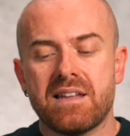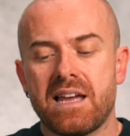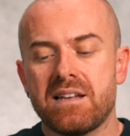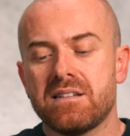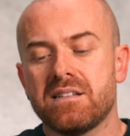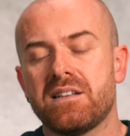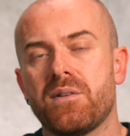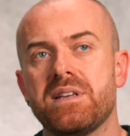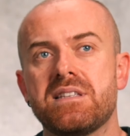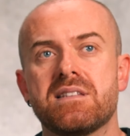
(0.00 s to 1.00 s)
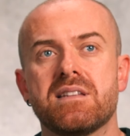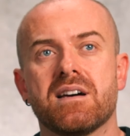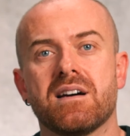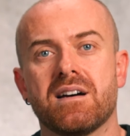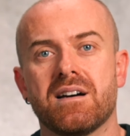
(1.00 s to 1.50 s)
then there is
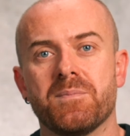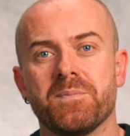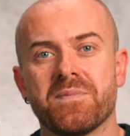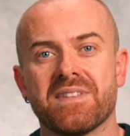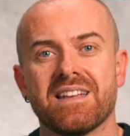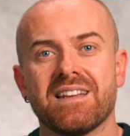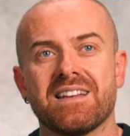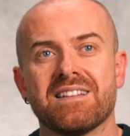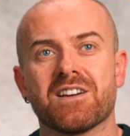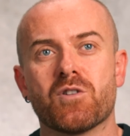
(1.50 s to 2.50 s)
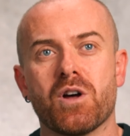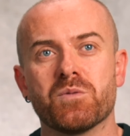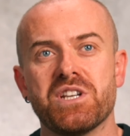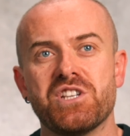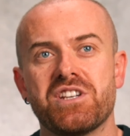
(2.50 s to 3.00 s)
the crowd
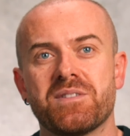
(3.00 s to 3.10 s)
winch.